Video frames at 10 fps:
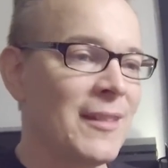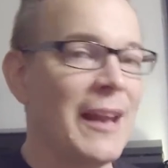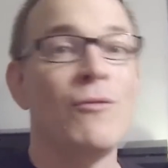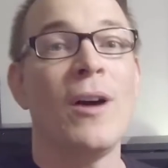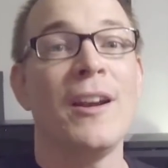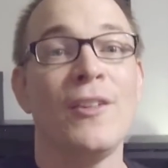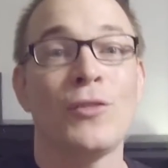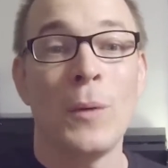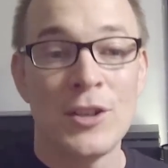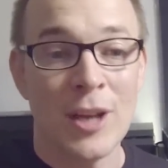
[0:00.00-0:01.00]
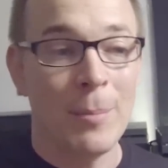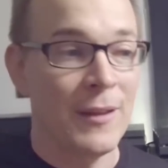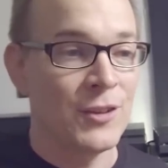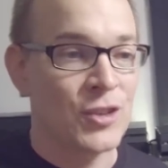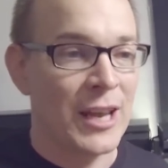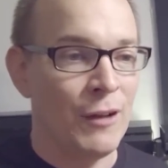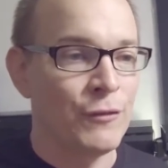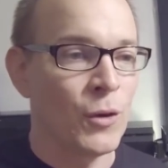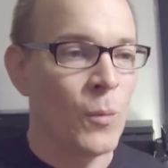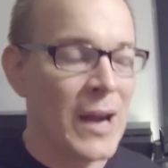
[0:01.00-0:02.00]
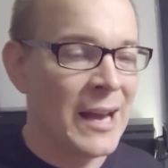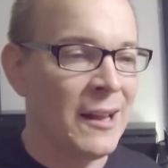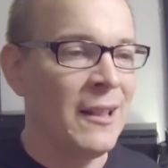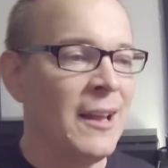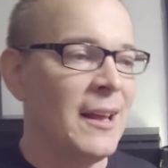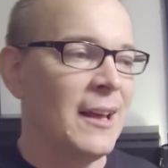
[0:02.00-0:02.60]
that I've wanted to switch up on the channel for a while.